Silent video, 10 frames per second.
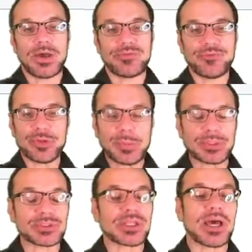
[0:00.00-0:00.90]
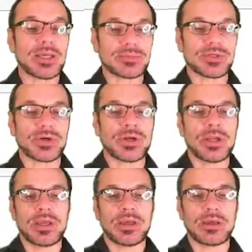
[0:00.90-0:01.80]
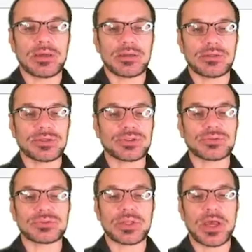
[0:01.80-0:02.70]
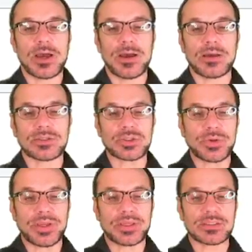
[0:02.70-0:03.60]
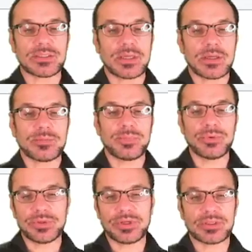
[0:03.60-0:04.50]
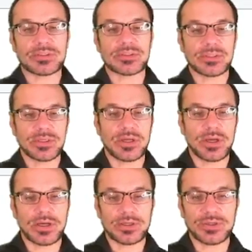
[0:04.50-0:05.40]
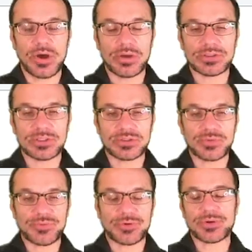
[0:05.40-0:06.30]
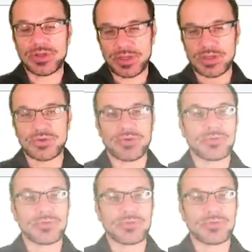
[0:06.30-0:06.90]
Fundamental types are integers, strings, booleans, nulls, and so forth, and you have